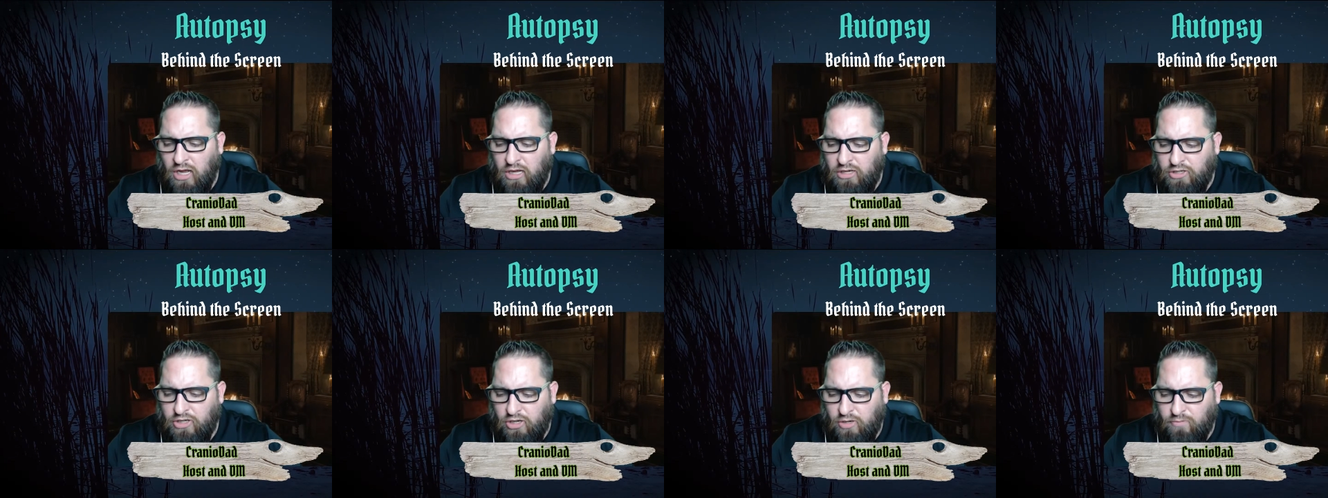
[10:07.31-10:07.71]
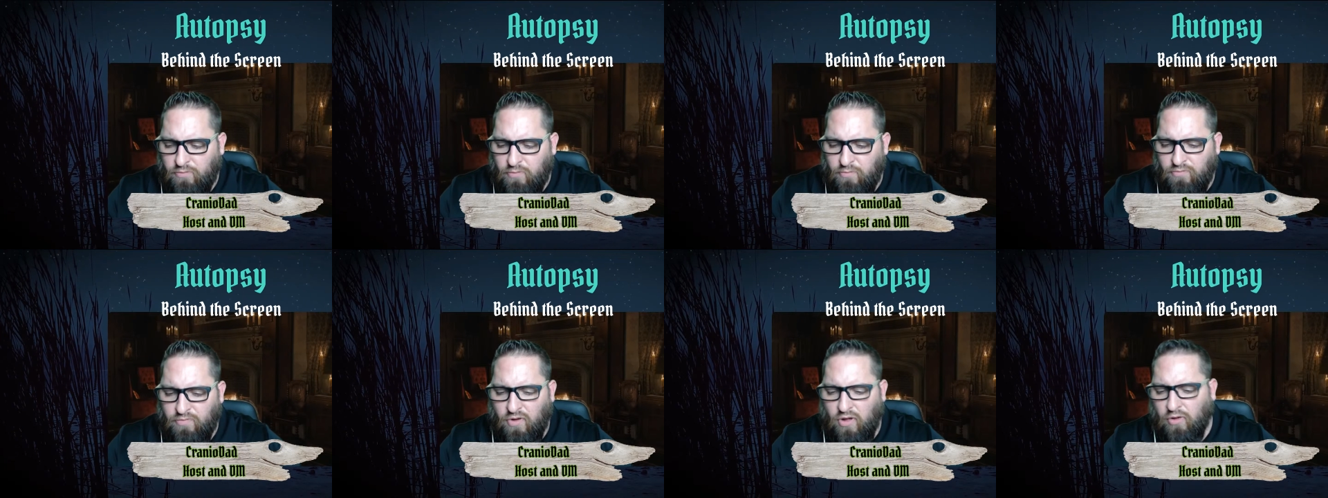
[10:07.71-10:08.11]
Took him
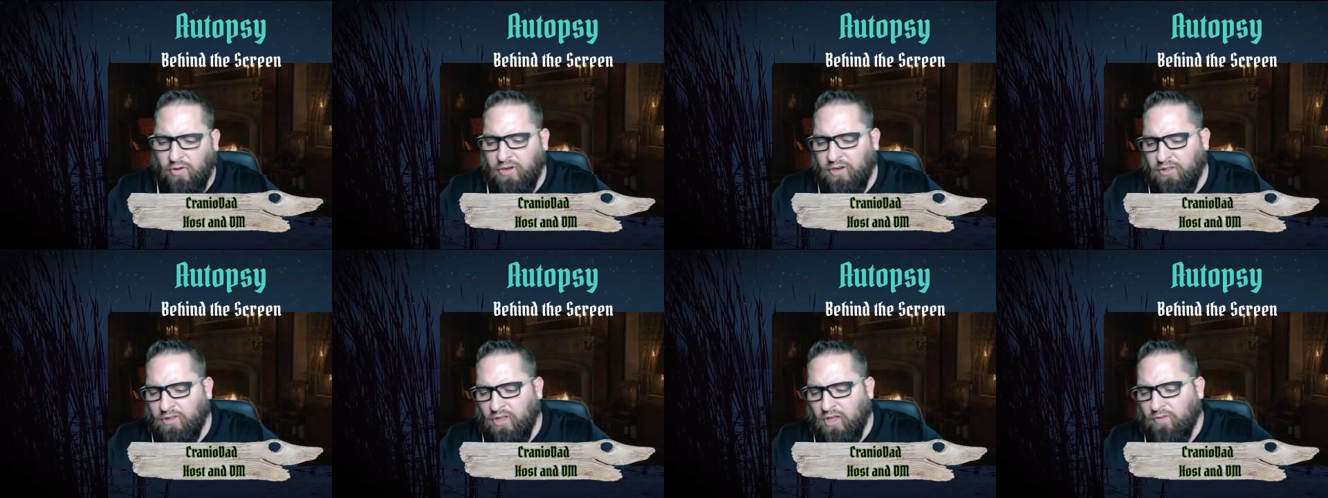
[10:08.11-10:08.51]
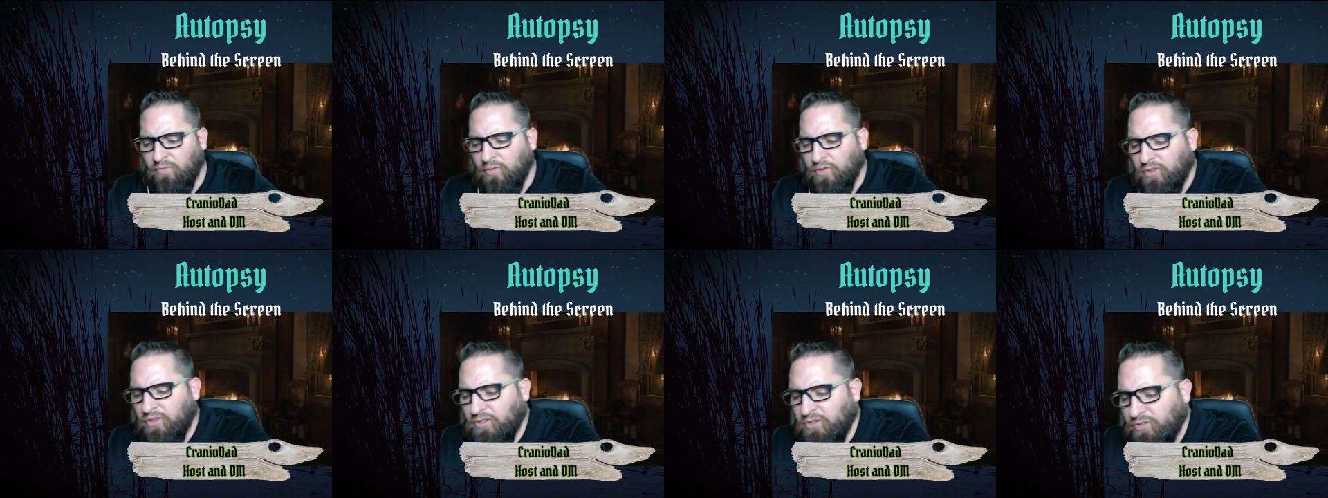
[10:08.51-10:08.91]
from falling in love
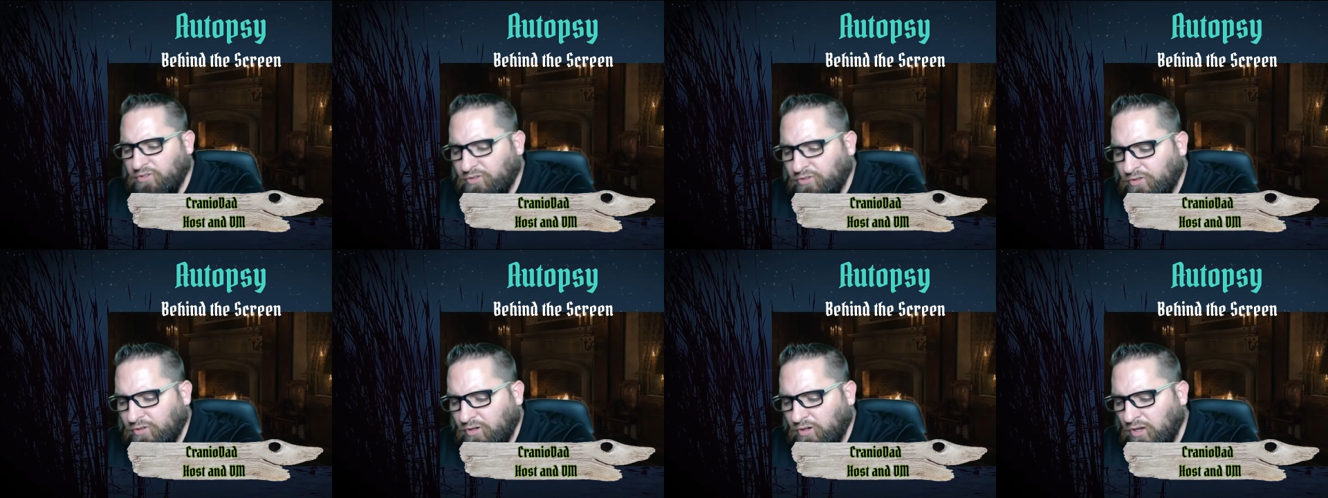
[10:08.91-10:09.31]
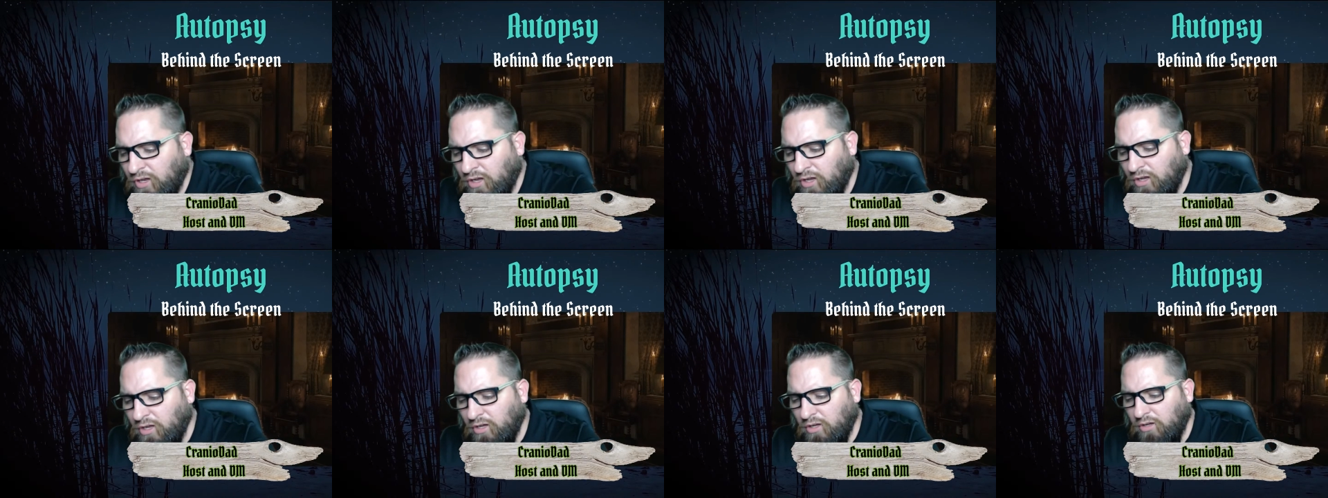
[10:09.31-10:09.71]
with
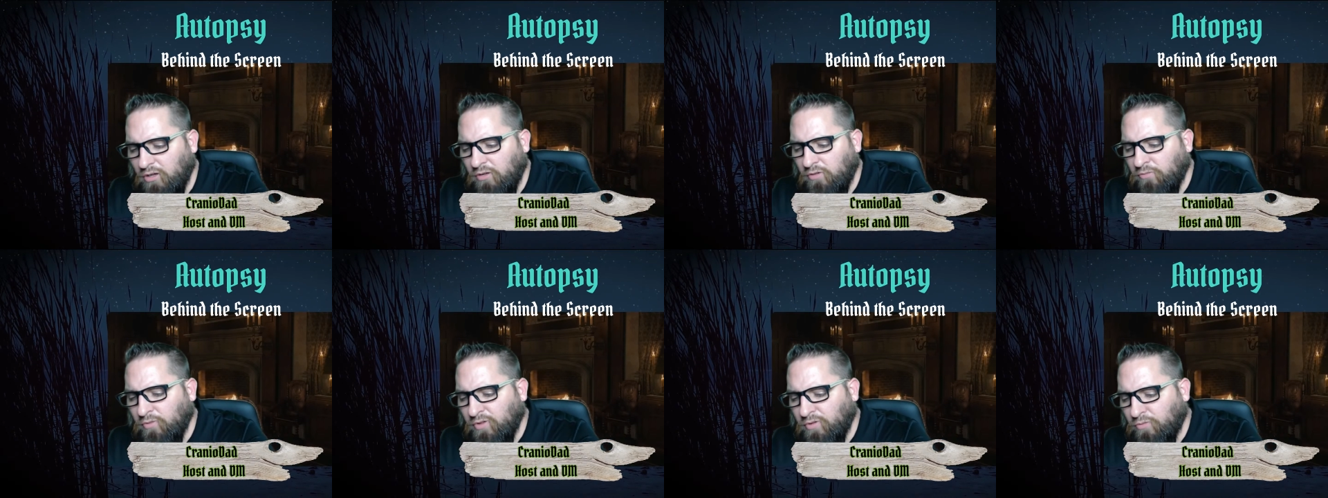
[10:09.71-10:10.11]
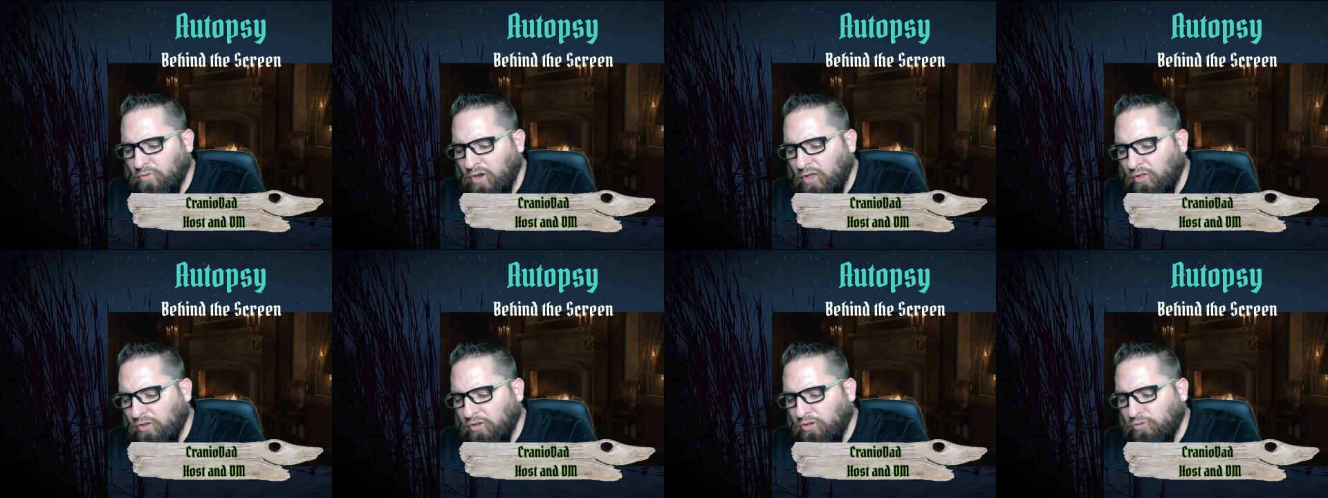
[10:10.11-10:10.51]
with
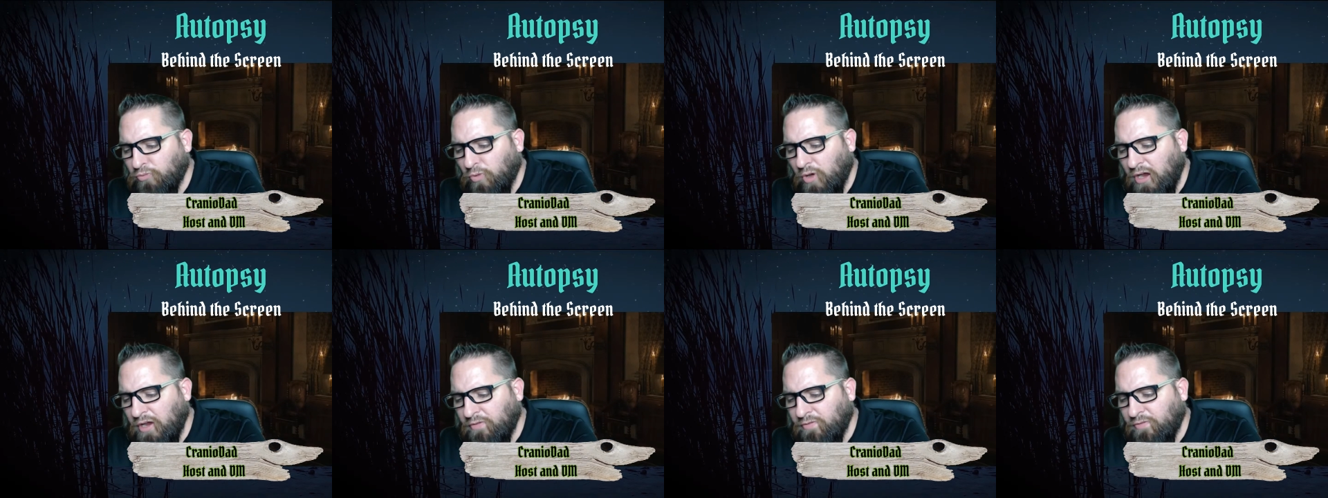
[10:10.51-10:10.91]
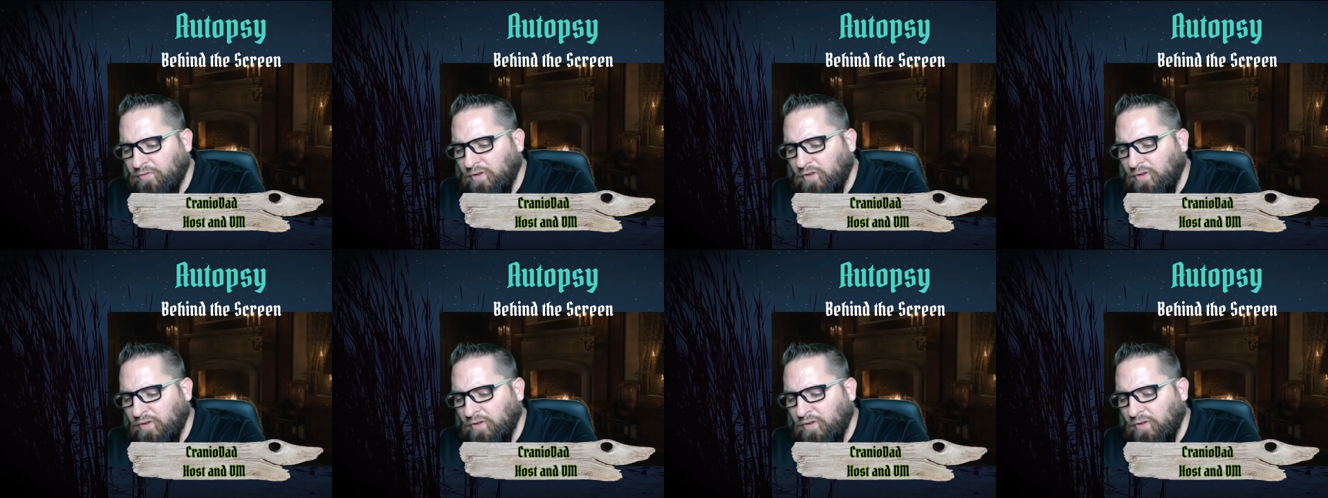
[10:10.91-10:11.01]
Rogelio's wife,